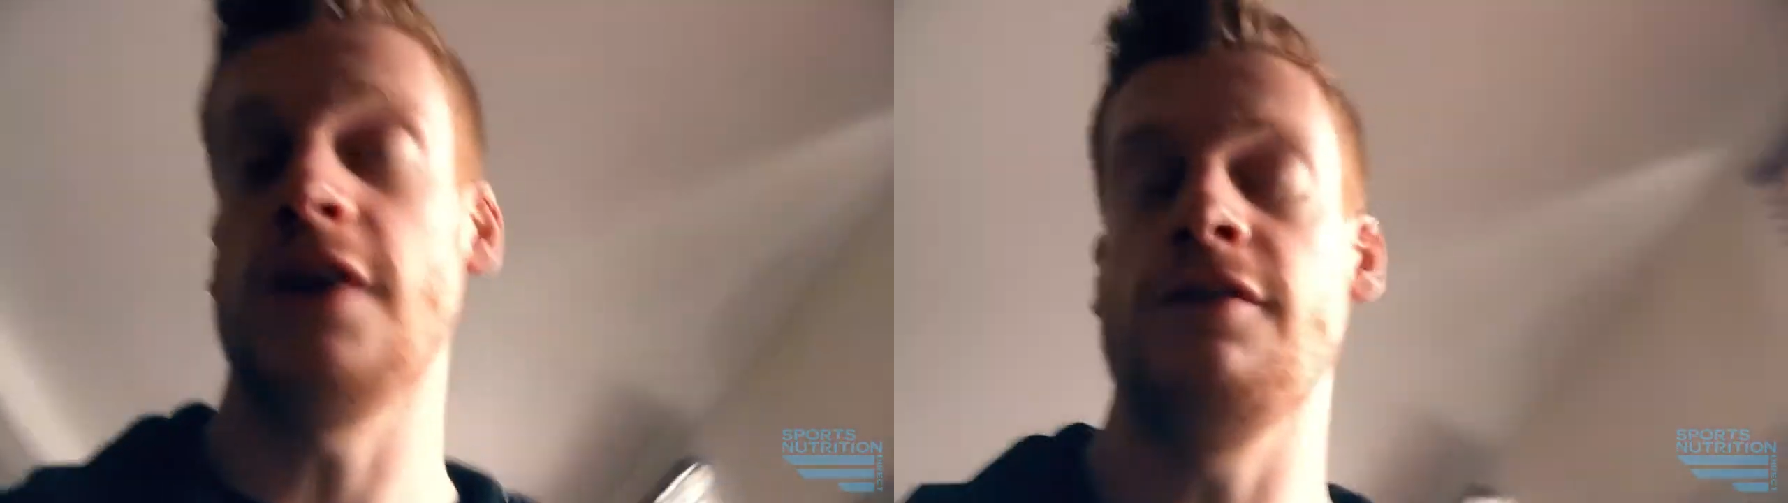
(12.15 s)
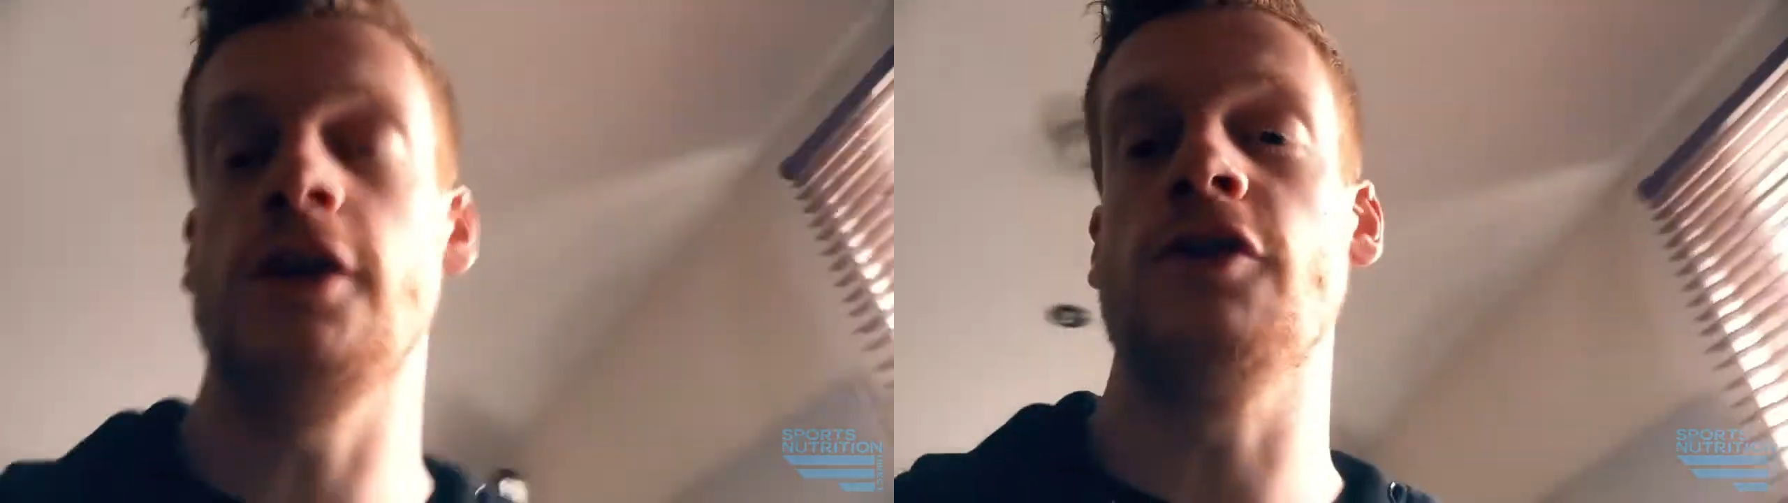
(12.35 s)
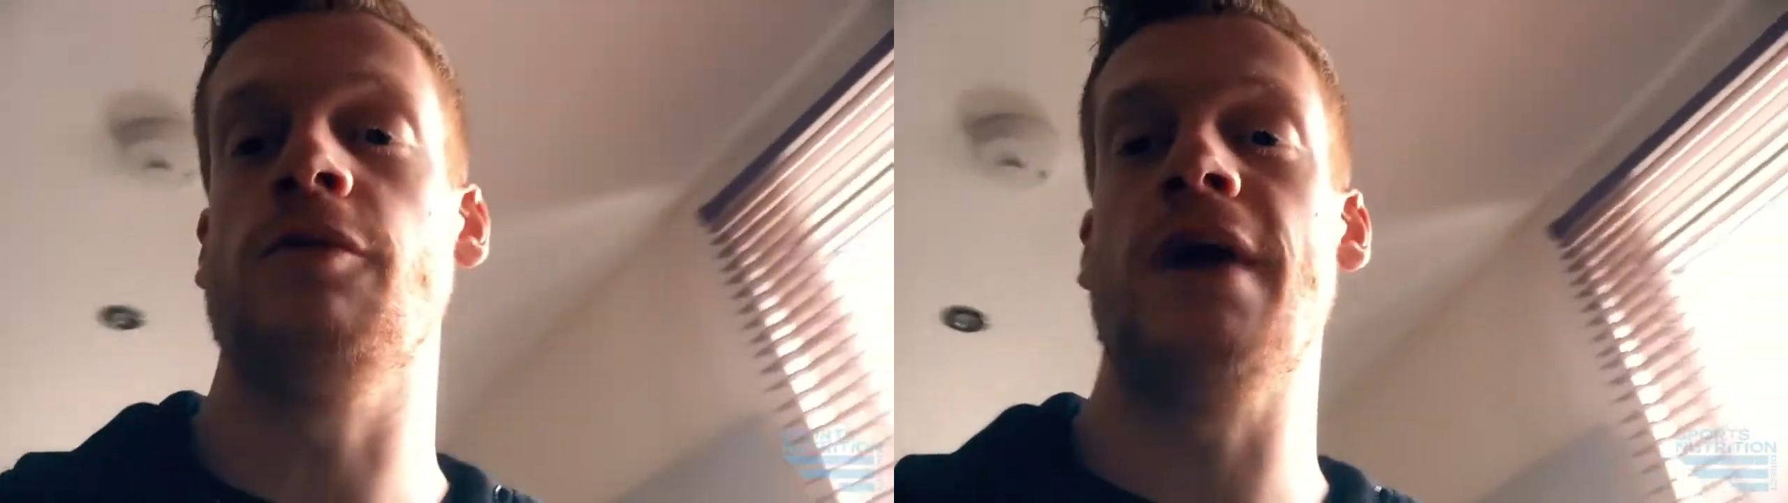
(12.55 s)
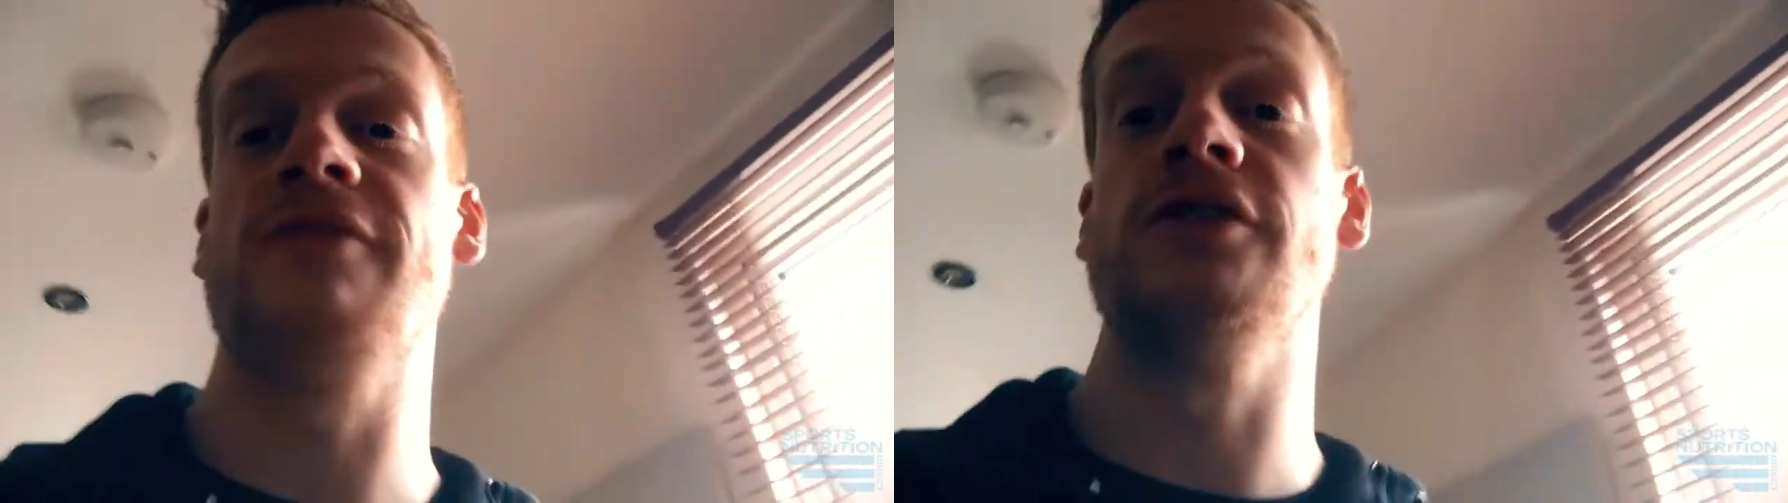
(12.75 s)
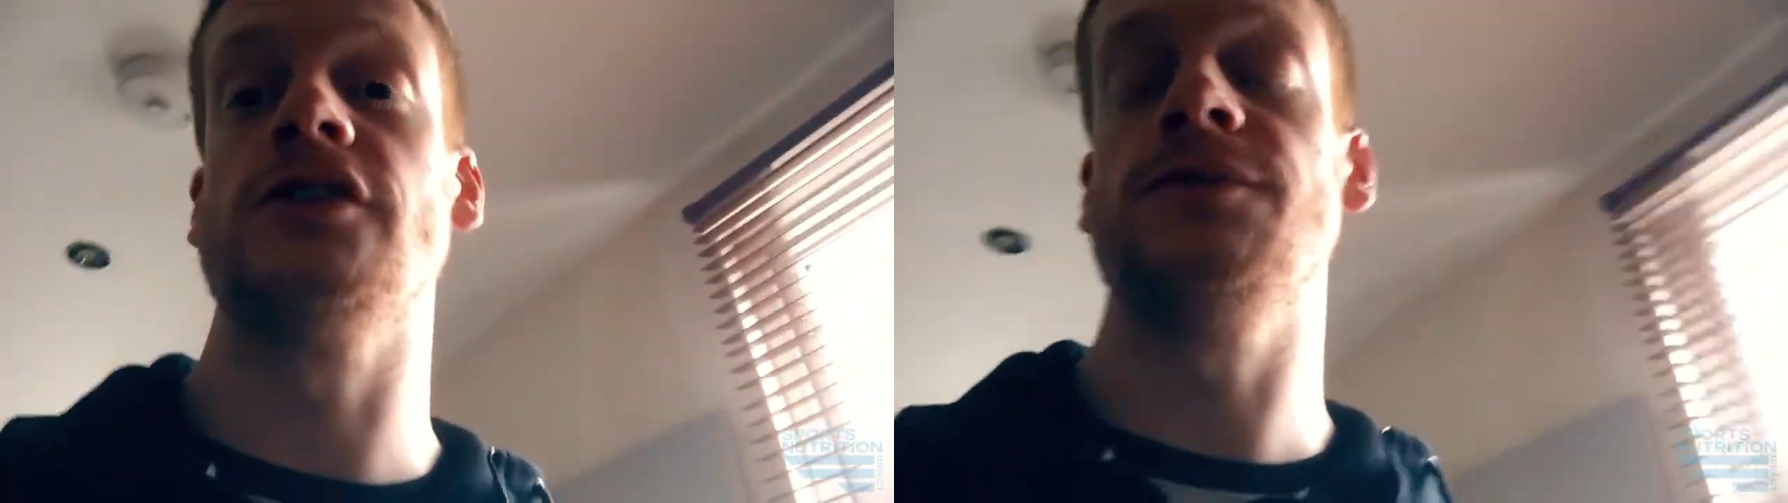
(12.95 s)
Very, very good for
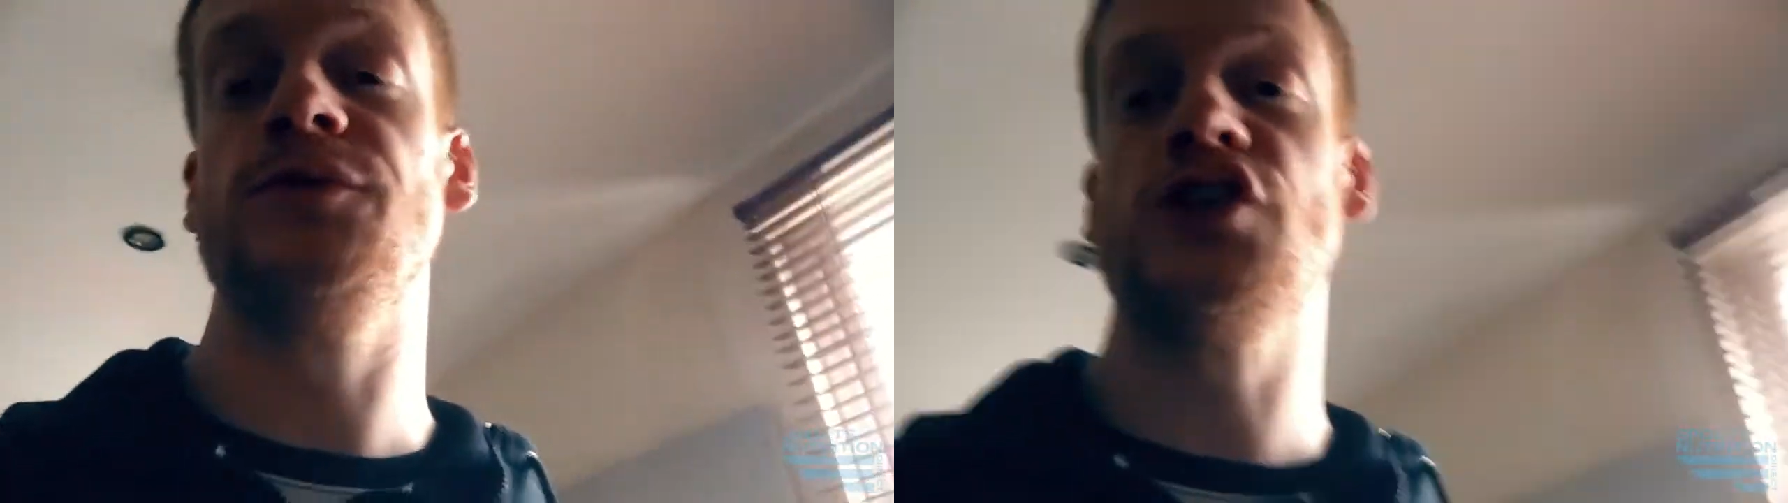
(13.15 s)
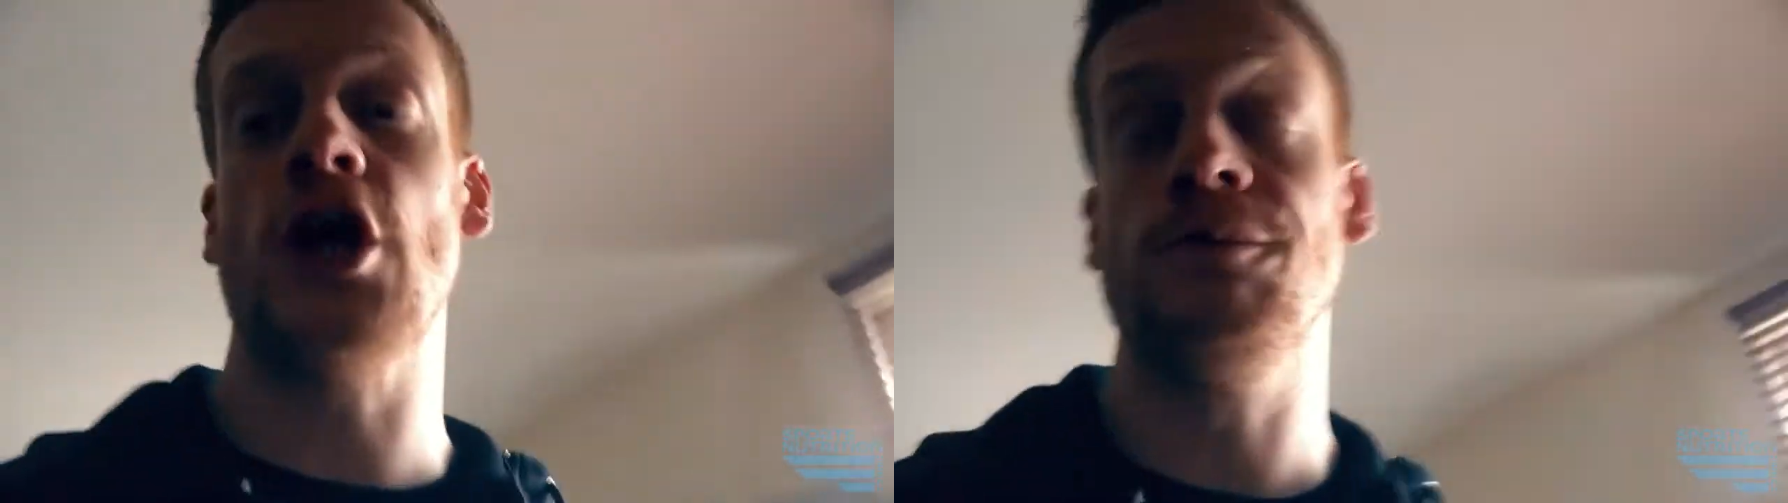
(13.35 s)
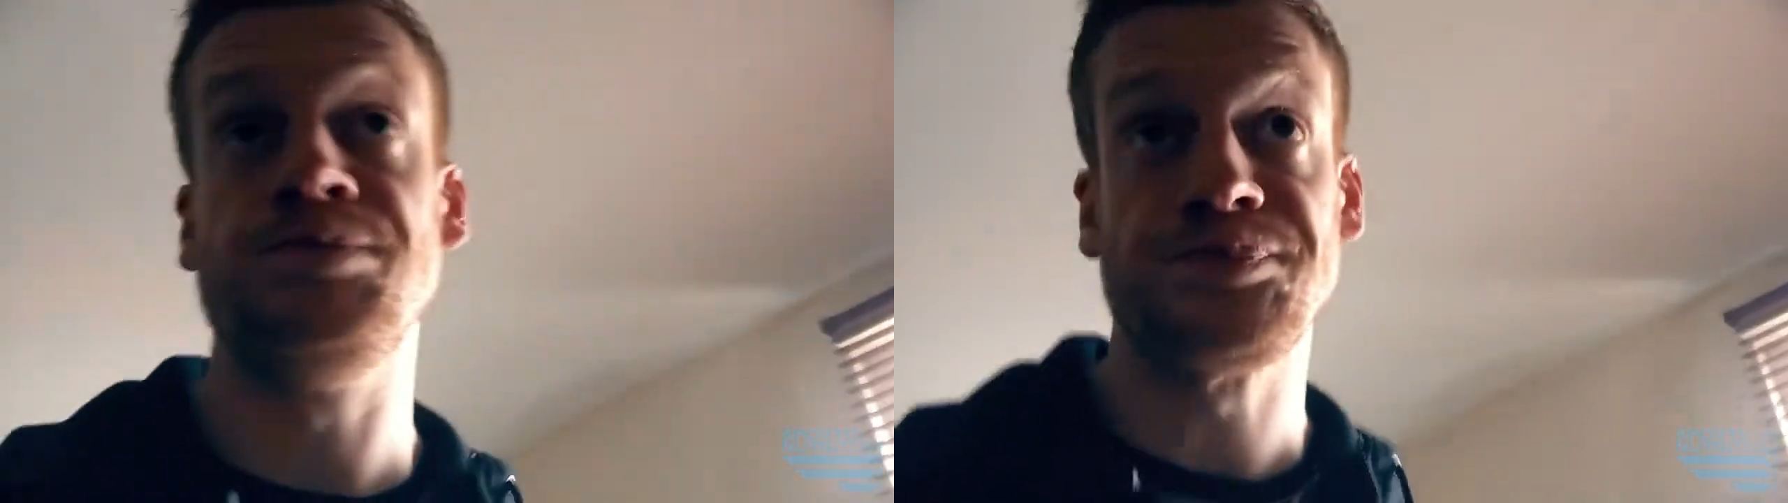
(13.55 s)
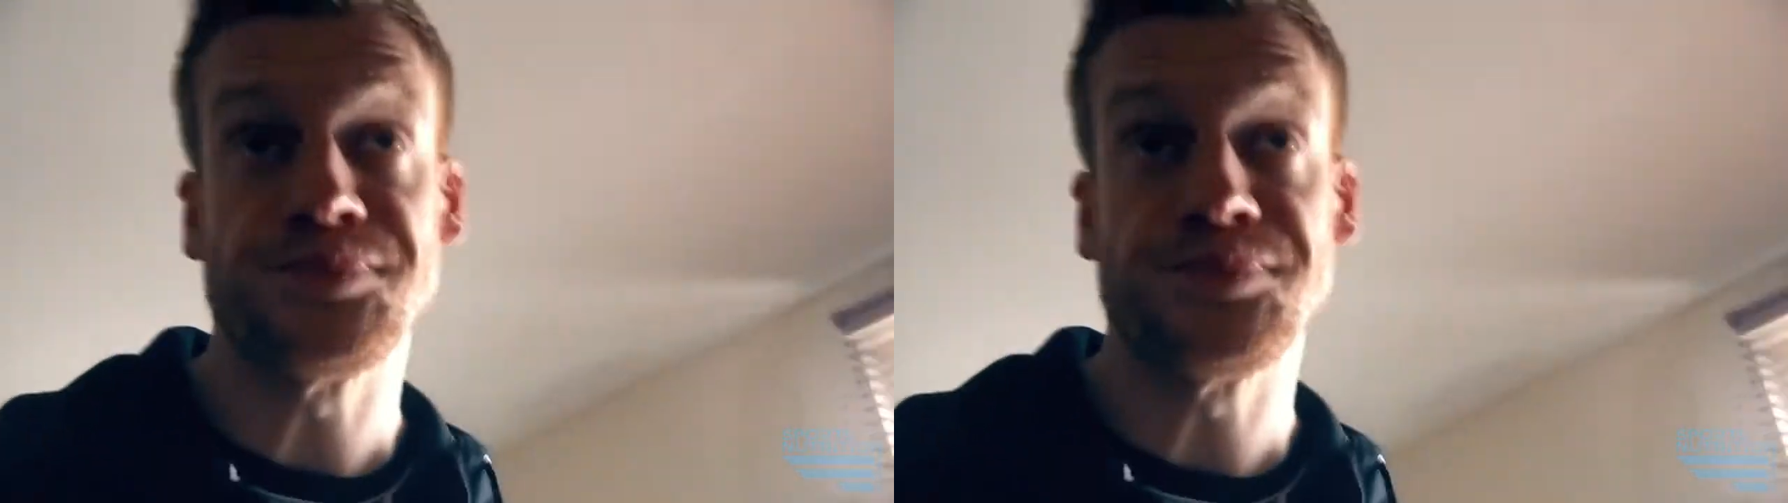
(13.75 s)
breakfast. So,